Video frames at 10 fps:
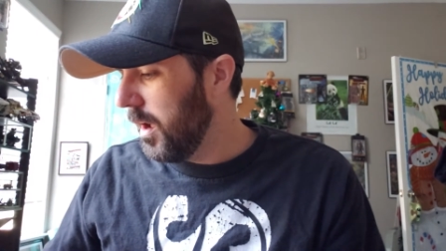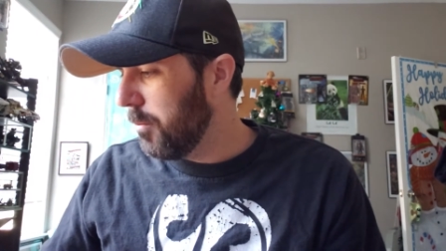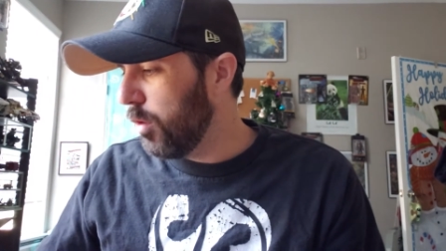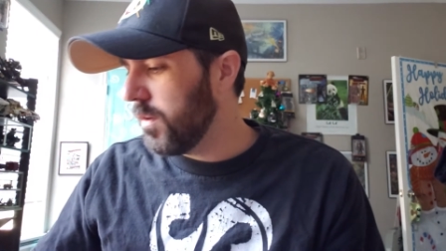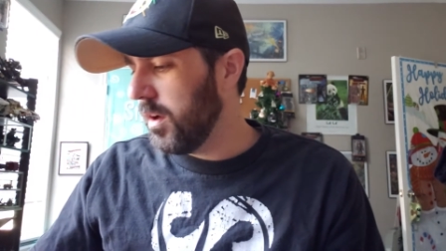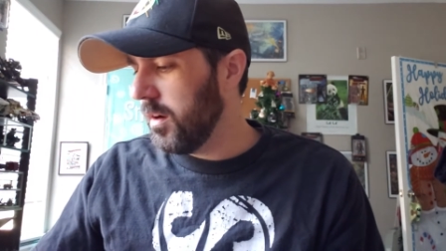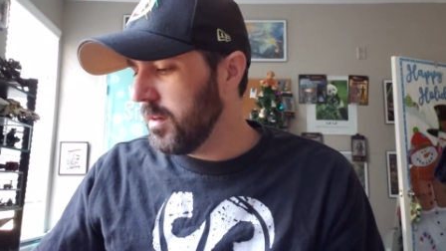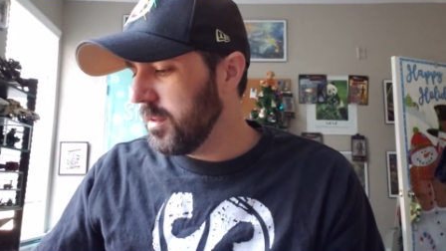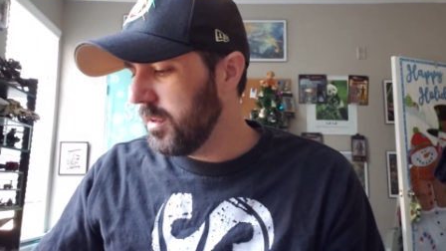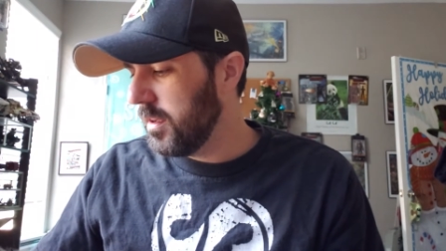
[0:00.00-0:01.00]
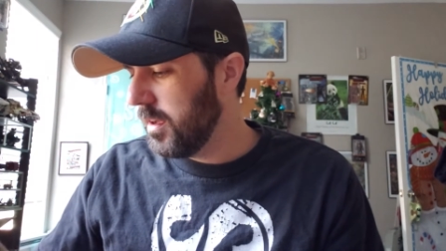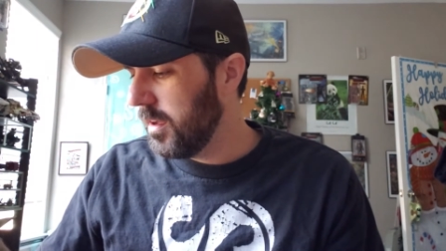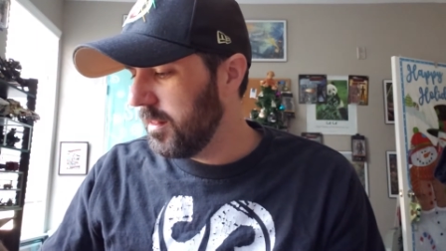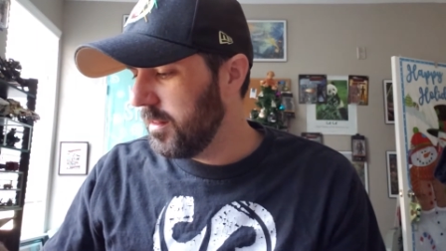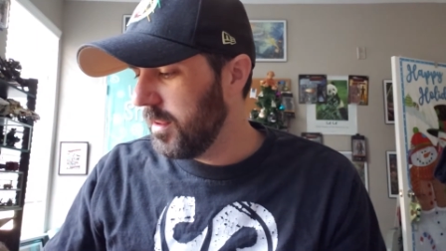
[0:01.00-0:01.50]
Moving on,
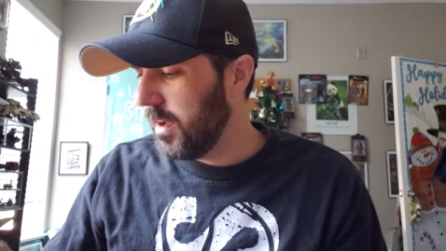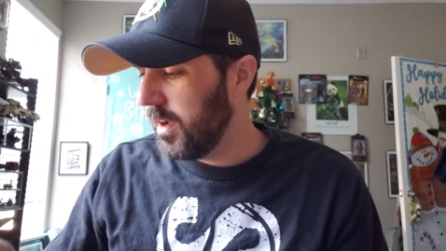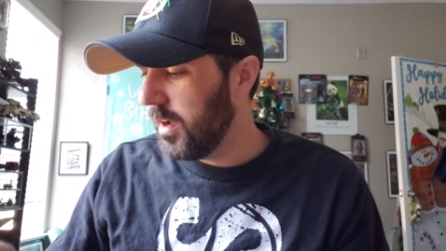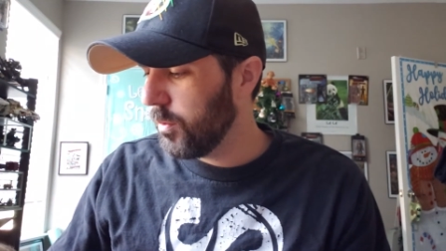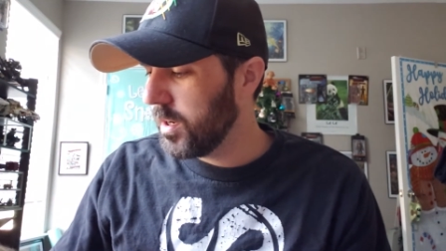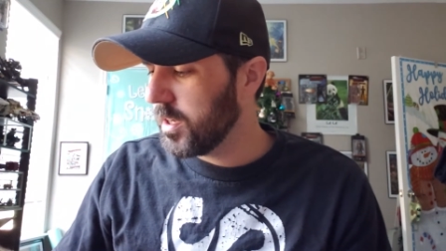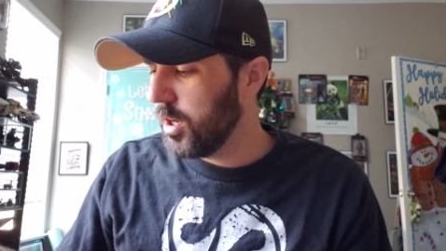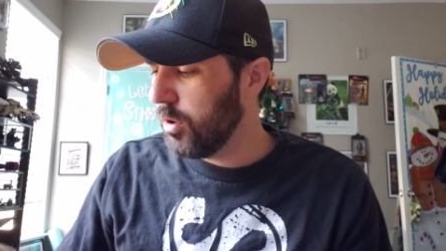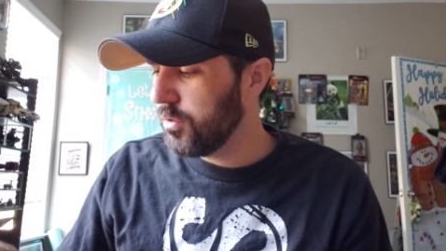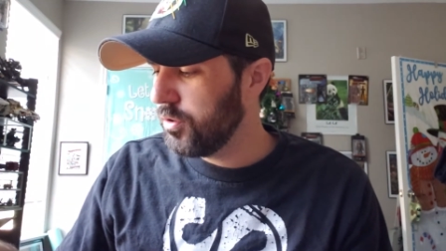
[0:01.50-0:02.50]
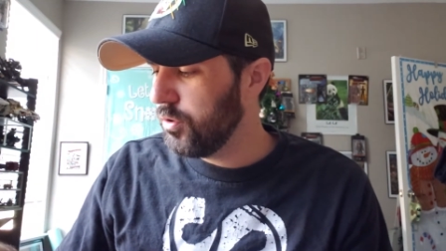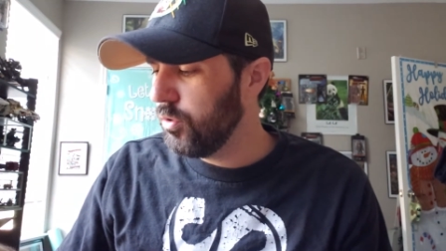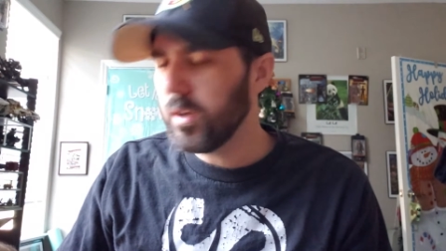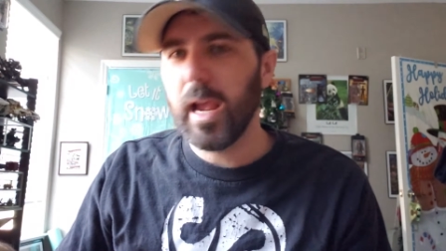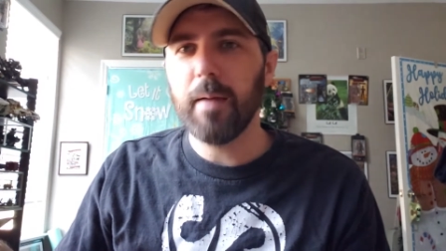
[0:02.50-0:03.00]
we're gonna go
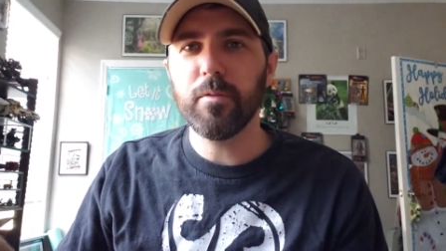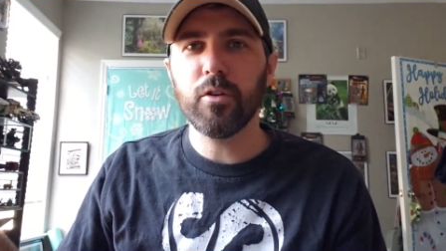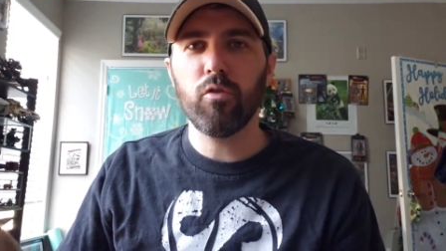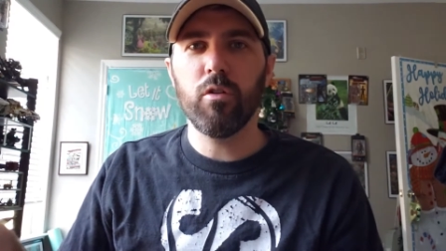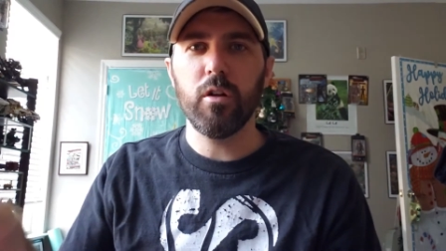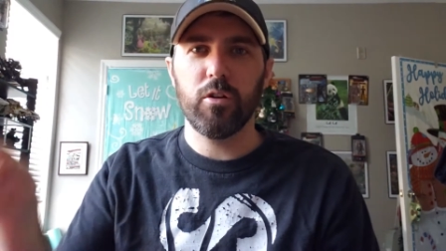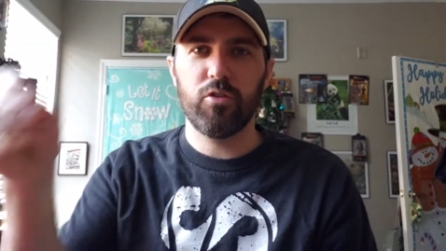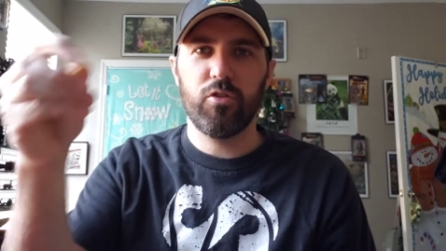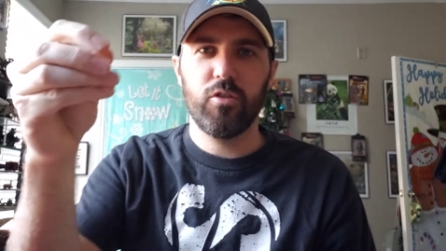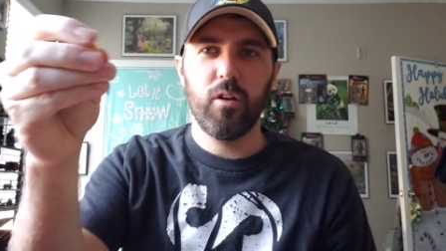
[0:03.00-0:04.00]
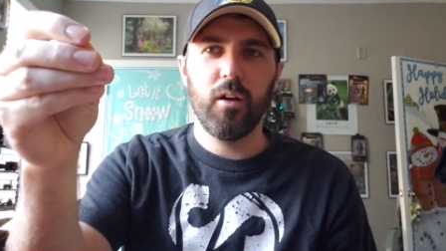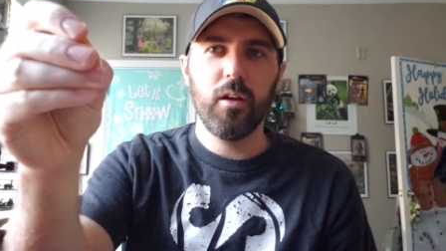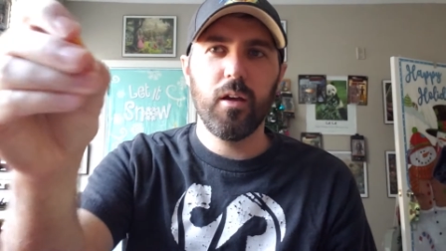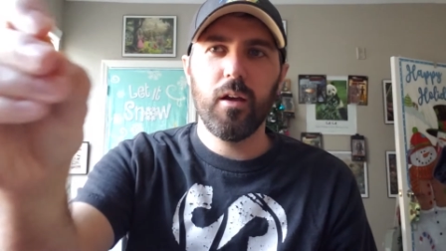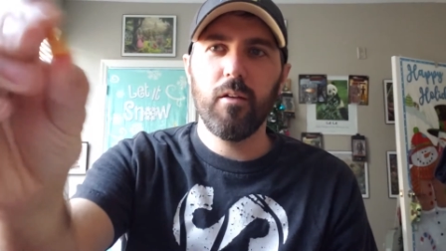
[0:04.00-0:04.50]
to Captain Crunch. I
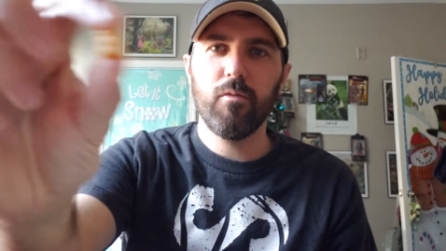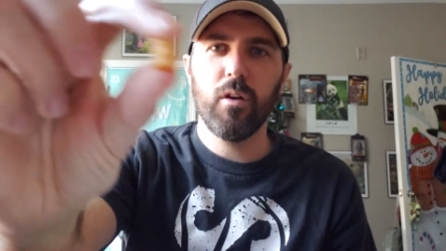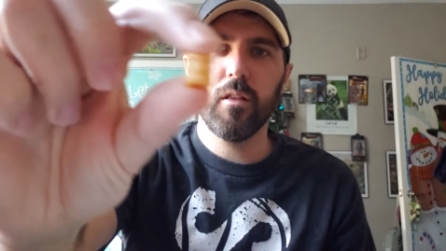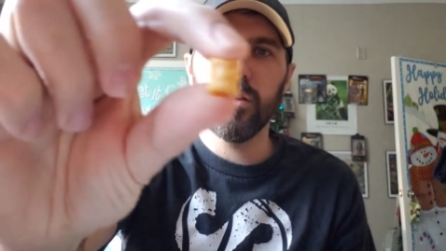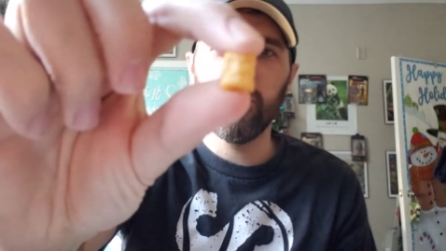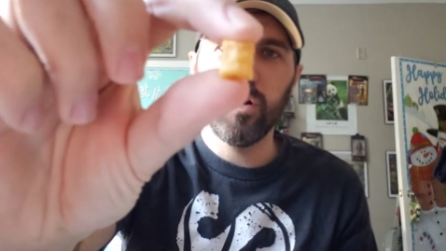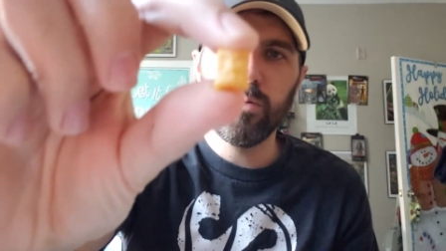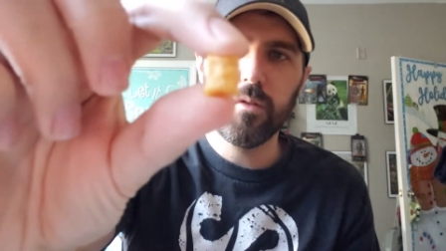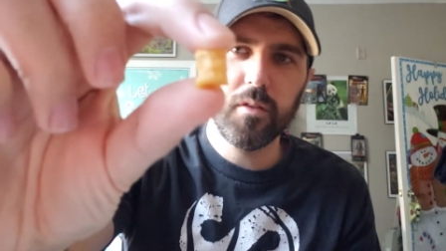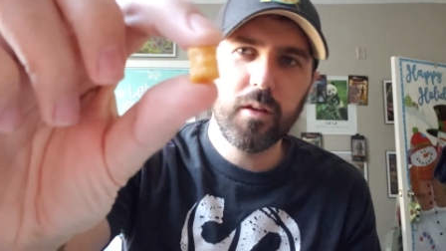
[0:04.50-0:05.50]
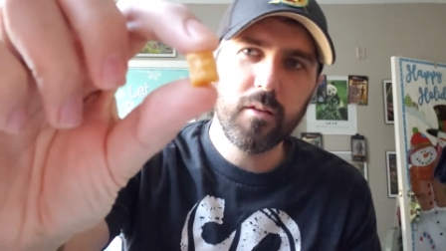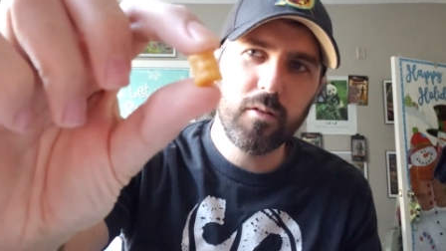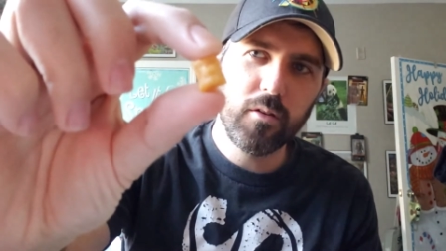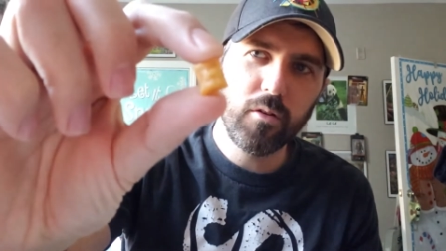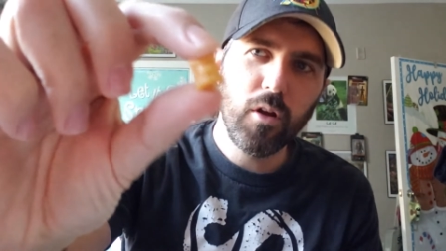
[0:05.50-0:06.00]
have one of the little oat things
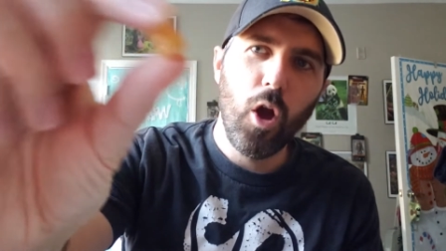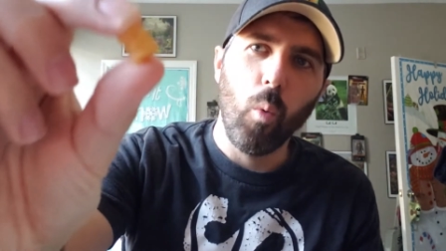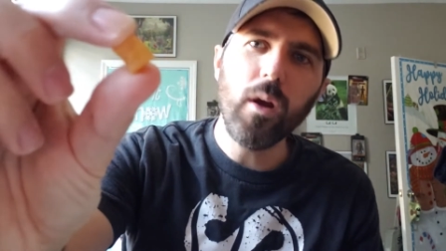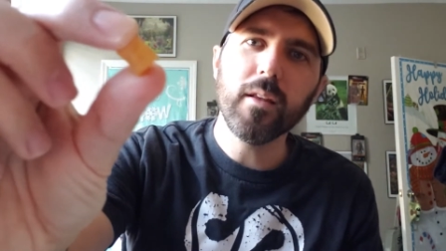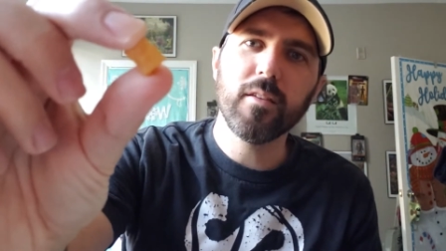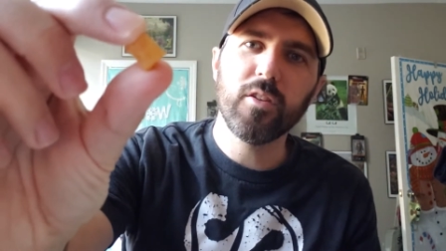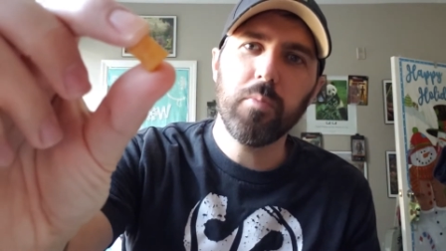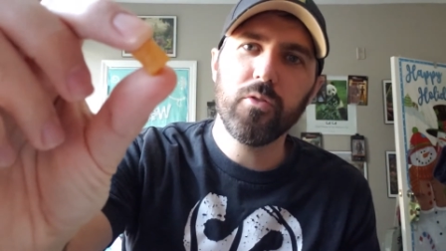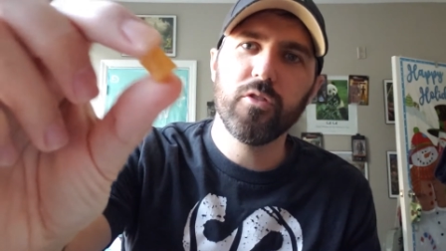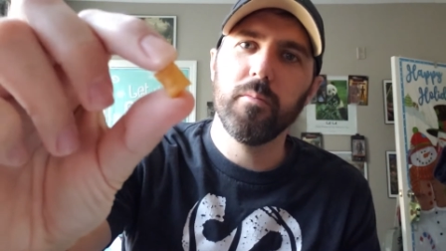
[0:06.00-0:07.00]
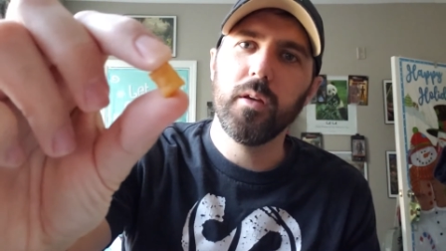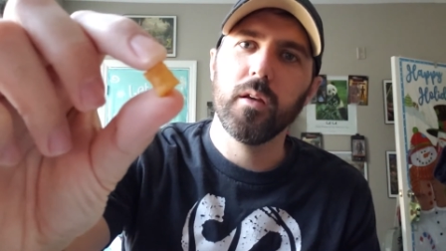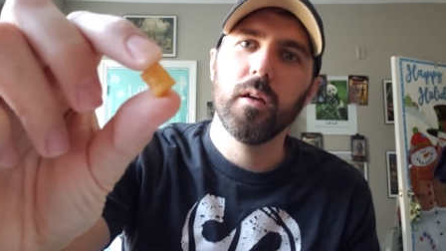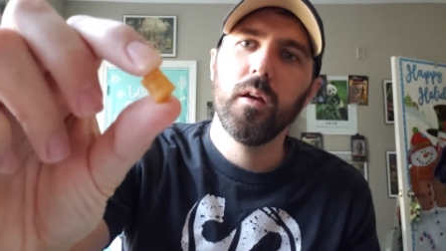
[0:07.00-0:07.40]
here. What is this supposed to be?